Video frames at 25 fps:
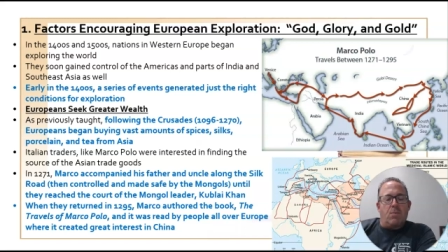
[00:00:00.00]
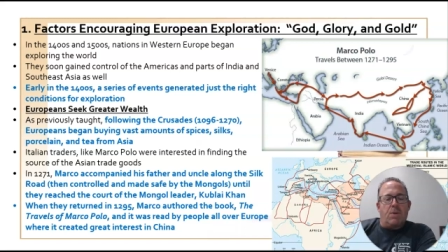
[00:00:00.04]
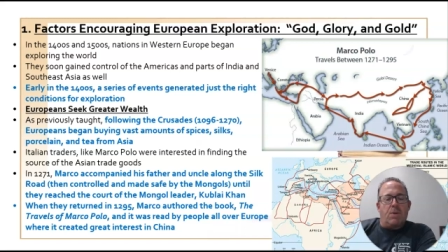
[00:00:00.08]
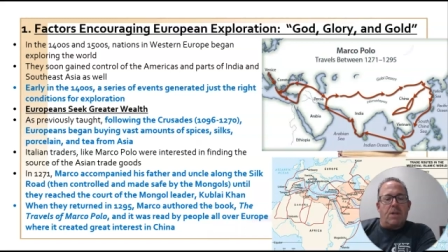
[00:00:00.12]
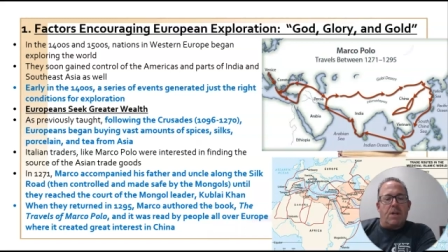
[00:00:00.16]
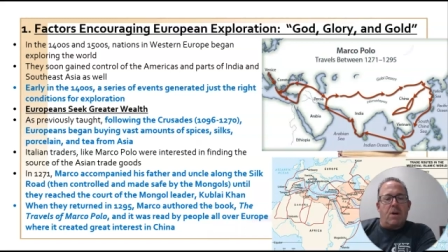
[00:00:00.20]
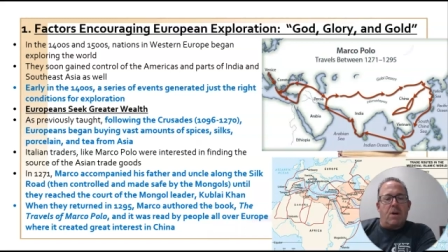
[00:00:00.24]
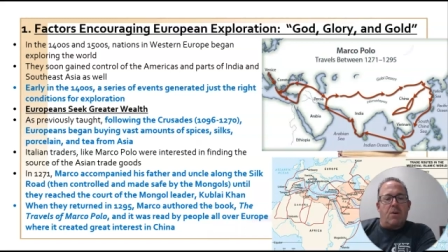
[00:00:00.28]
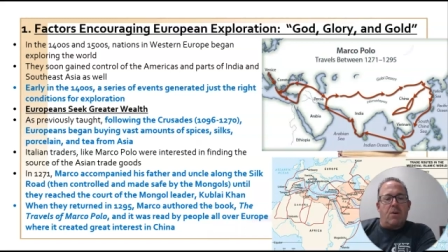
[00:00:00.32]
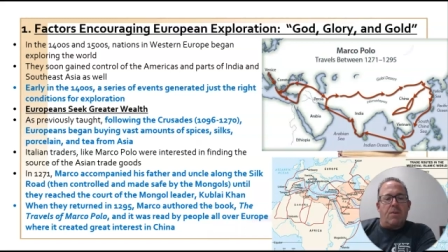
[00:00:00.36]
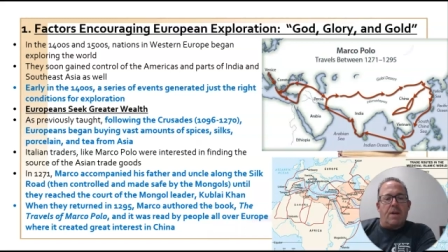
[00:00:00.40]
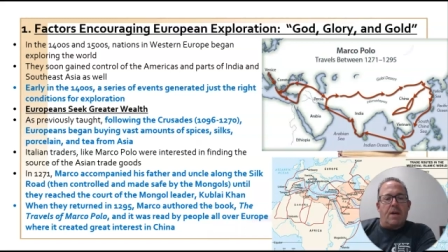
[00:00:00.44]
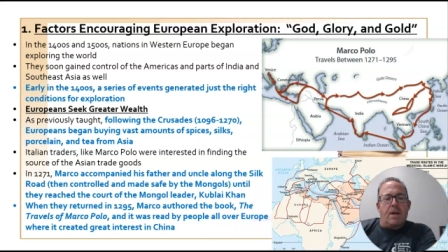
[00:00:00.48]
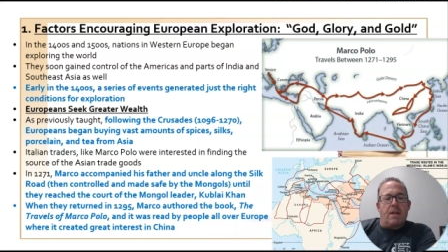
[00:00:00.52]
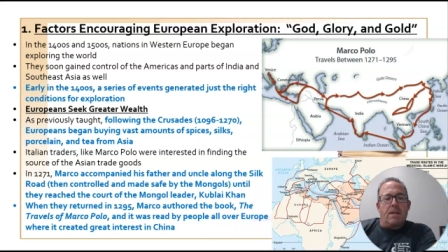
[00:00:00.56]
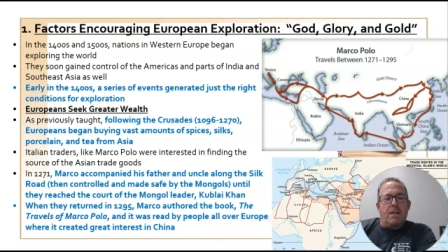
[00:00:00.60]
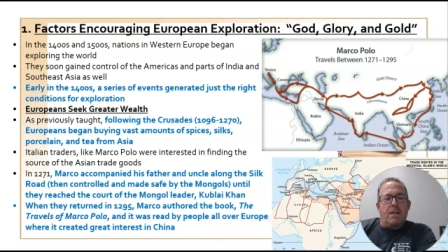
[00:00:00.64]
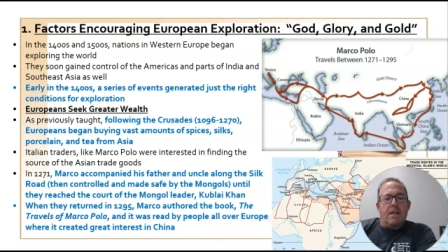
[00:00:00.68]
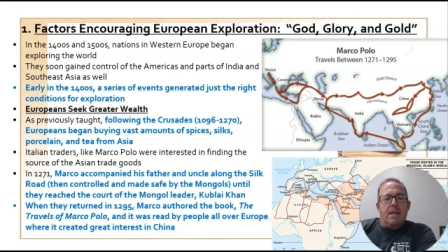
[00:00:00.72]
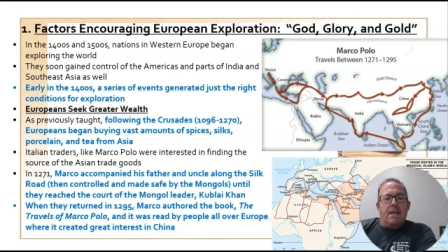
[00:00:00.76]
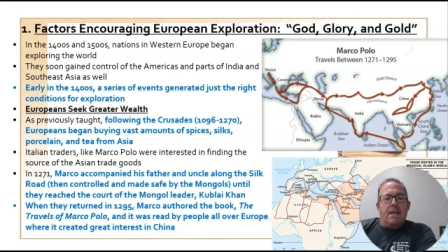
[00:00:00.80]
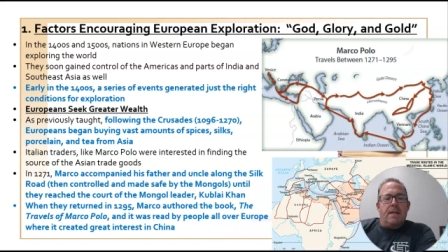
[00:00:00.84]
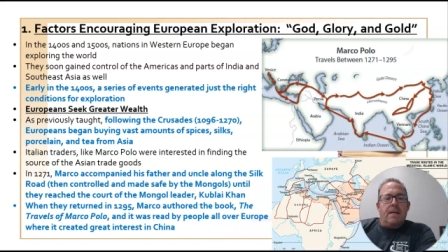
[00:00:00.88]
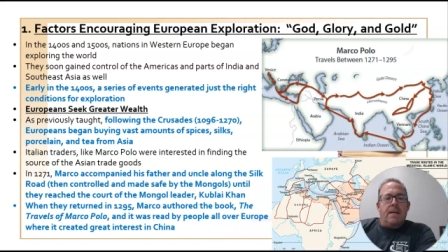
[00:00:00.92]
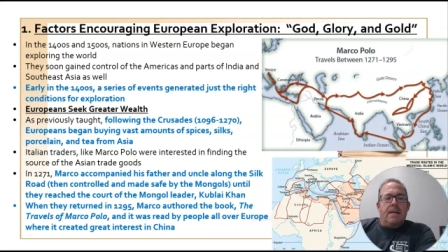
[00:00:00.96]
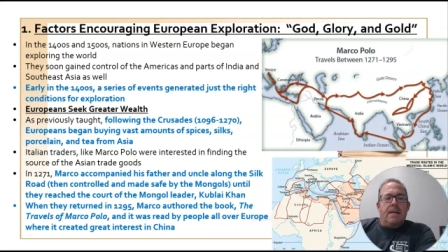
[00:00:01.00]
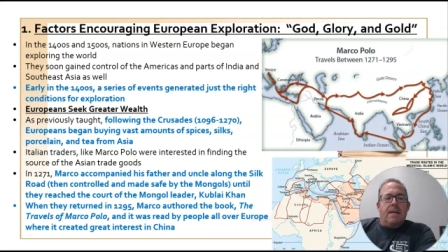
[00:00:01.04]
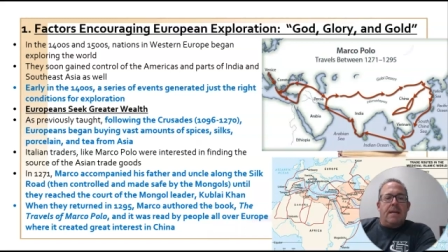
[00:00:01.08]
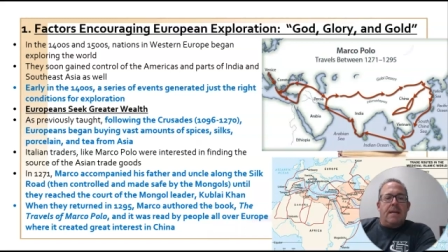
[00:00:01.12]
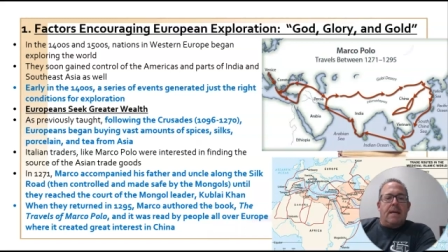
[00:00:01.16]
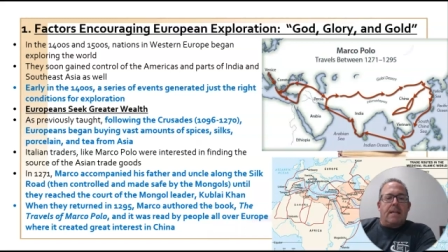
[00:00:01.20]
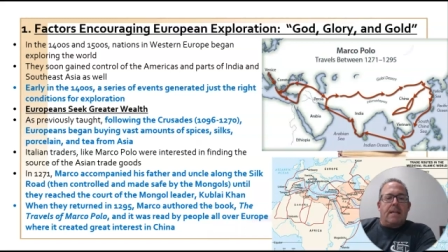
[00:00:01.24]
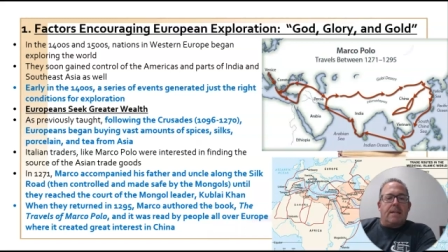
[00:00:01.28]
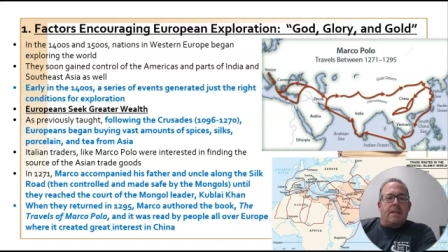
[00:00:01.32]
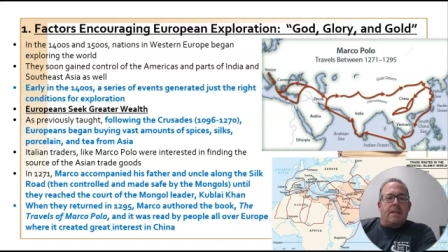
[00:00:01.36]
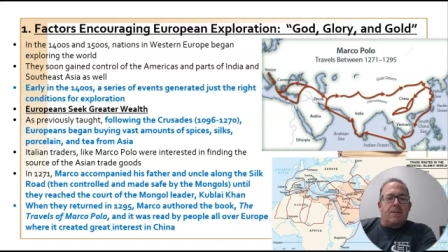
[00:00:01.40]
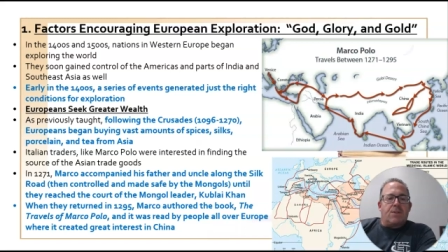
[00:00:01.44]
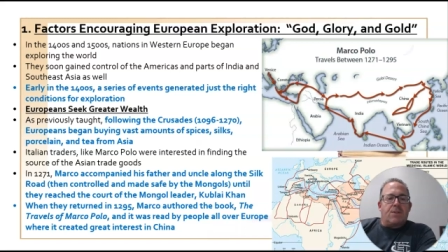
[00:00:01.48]
We know that
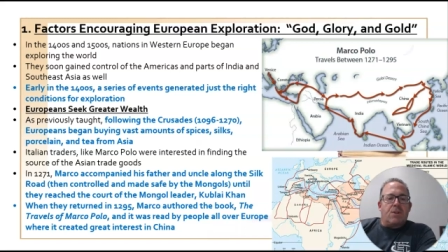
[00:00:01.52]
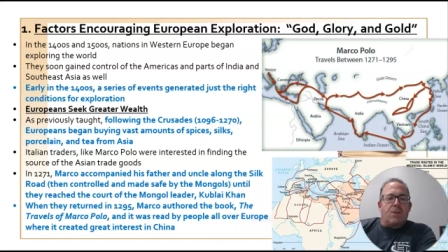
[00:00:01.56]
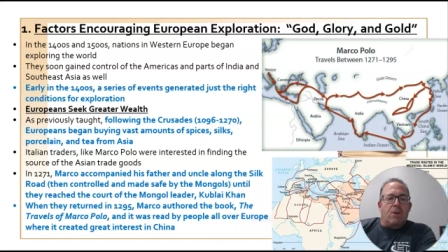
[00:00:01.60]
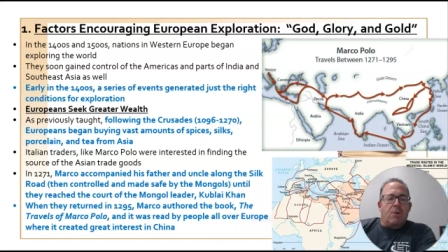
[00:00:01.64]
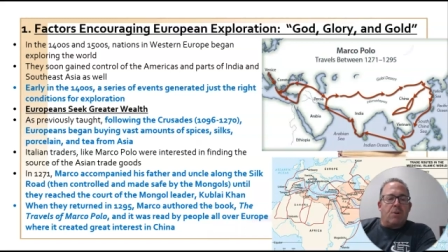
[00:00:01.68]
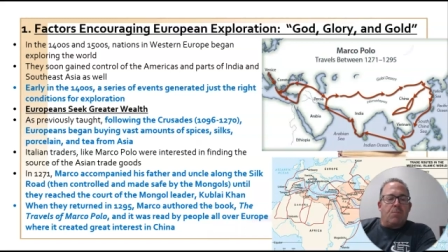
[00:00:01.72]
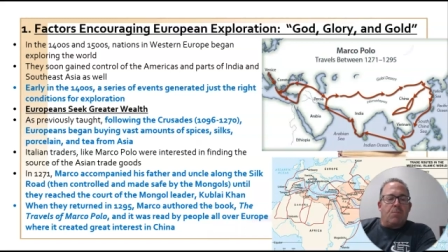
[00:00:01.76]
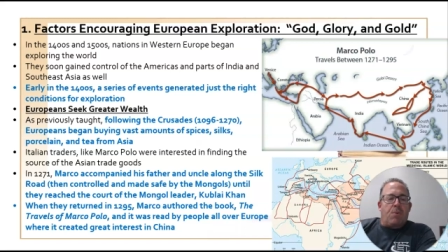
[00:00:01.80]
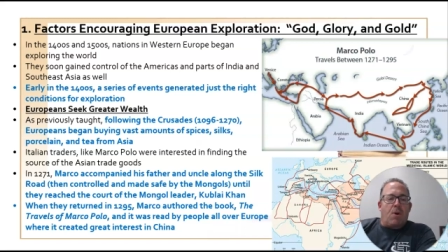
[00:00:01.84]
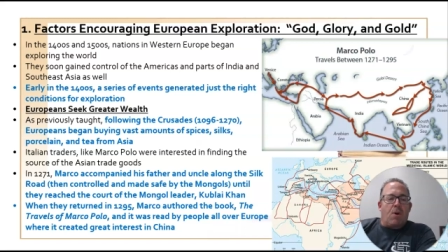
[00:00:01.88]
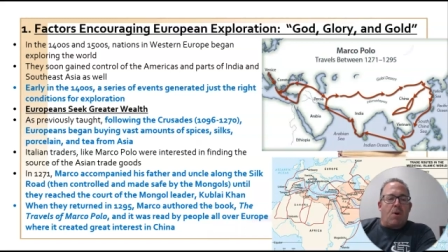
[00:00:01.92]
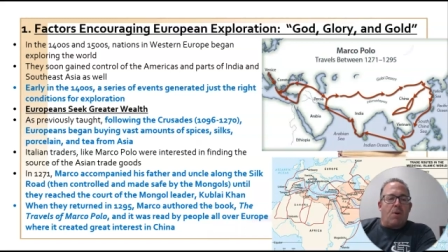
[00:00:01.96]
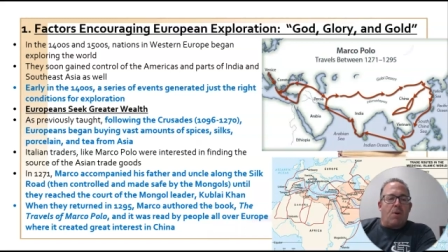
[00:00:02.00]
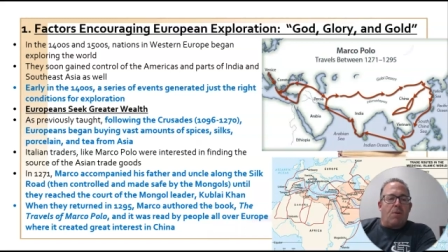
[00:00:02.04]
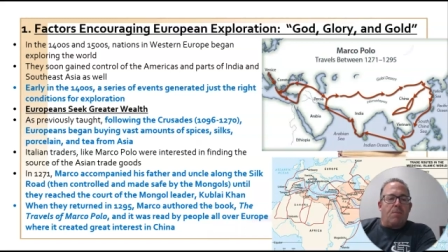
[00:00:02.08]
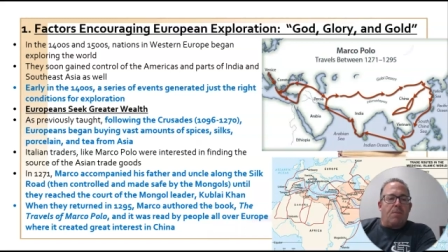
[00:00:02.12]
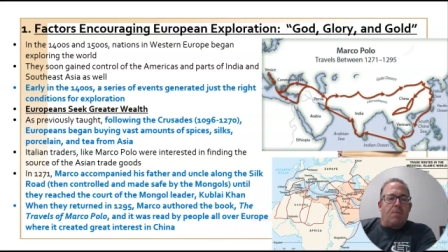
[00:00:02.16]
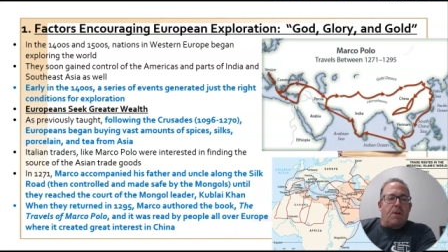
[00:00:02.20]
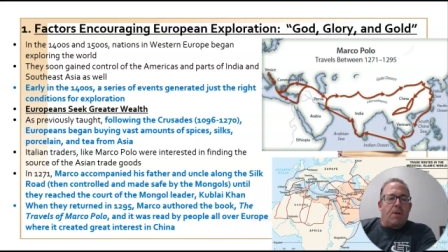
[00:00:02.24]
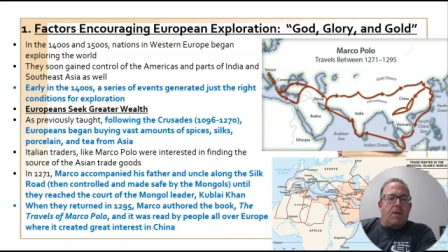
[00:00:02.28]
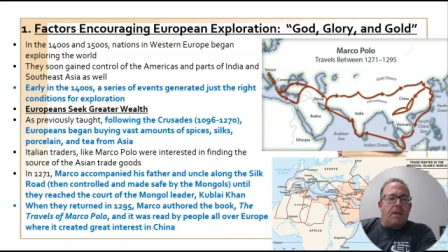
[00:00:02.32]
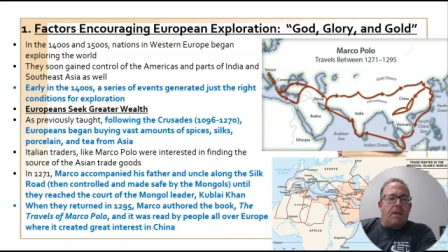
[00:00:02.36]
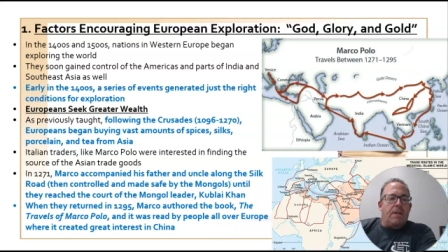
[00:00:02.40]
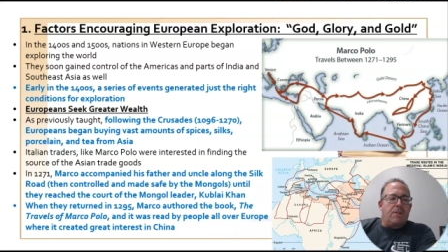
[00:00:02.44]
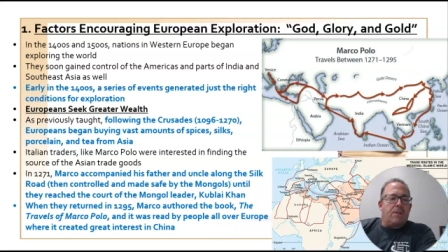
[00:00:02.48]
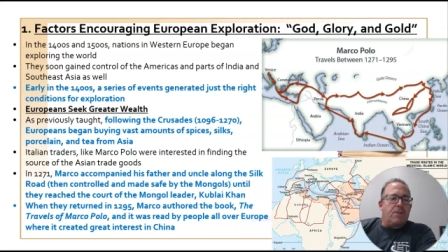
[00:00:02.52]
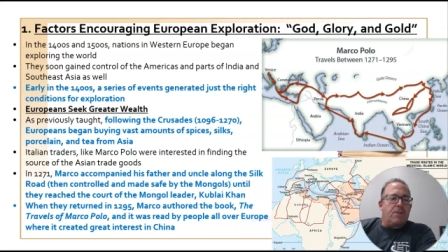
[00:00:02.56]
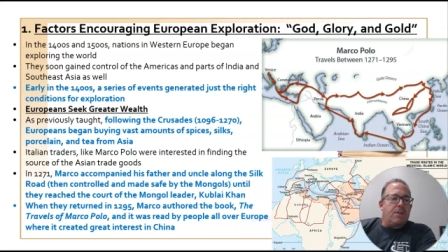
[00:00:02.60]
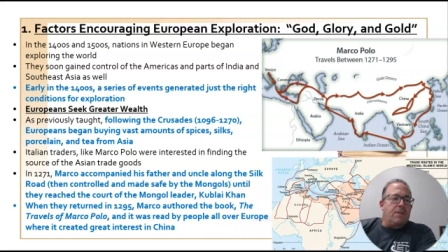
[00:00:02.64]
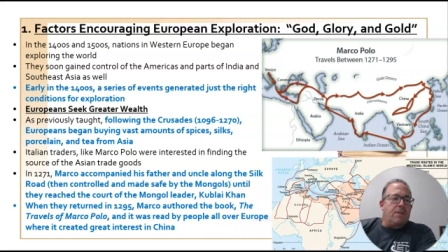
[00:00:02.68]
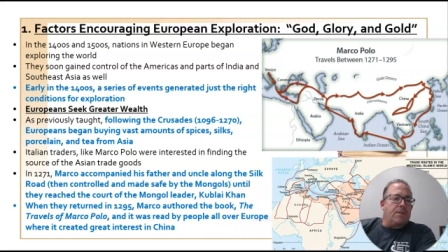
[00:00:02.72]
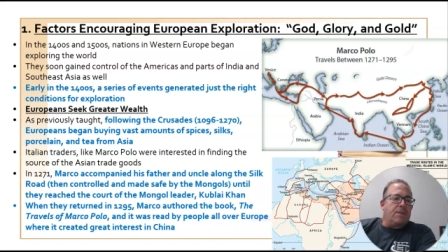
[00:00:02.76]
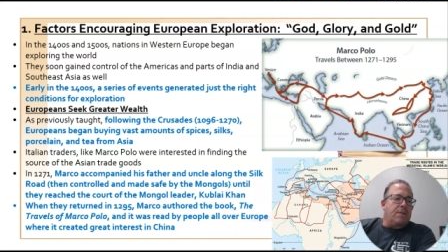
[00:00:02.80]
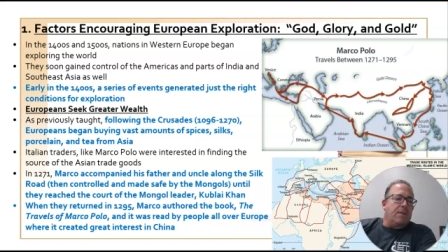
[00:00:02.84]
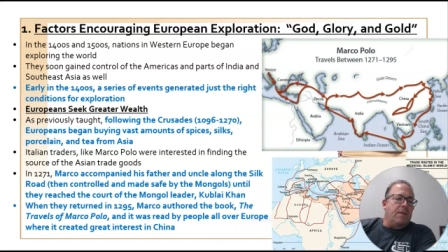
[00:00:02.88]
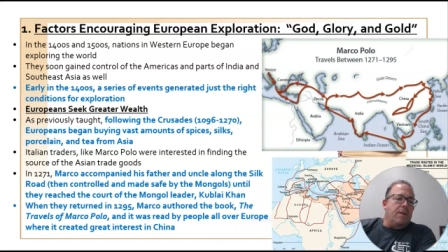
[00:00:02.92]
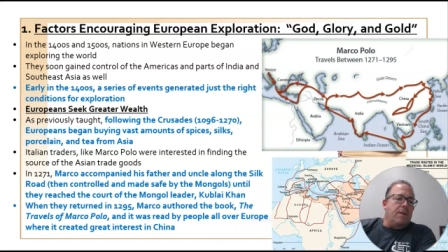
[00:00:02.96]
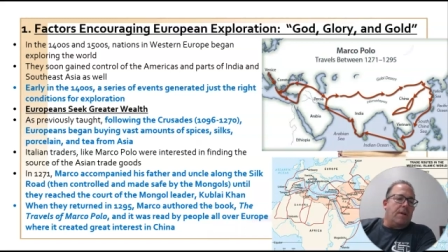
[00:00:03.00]
at least during part of the Middle
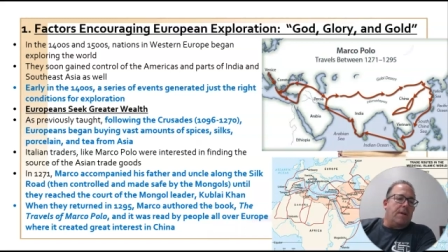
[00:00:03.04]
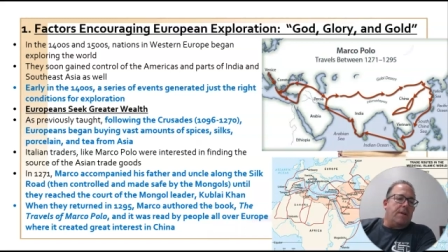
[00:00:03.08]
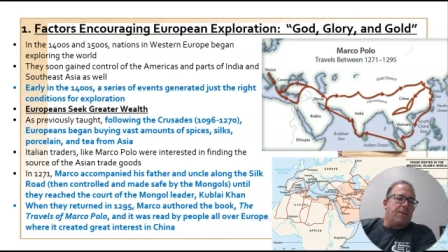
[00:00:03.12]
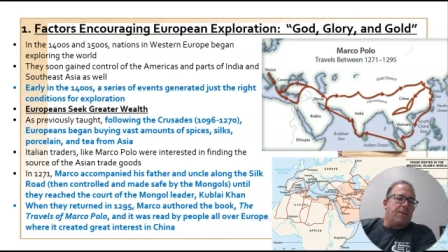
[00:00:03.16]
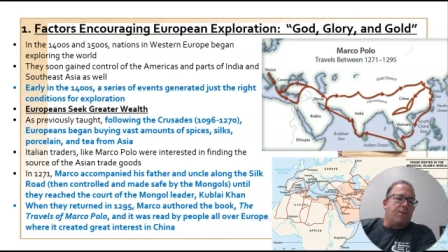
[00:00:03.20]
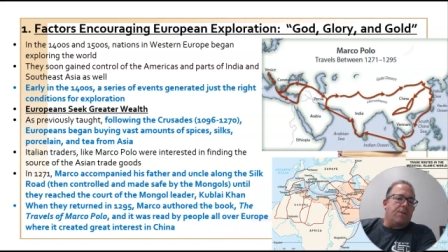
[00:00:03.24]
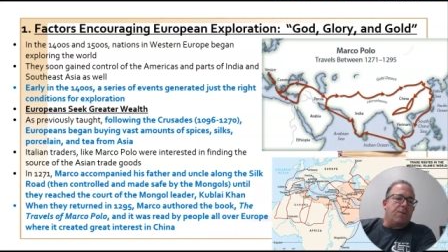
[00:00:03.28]
Ages, uh,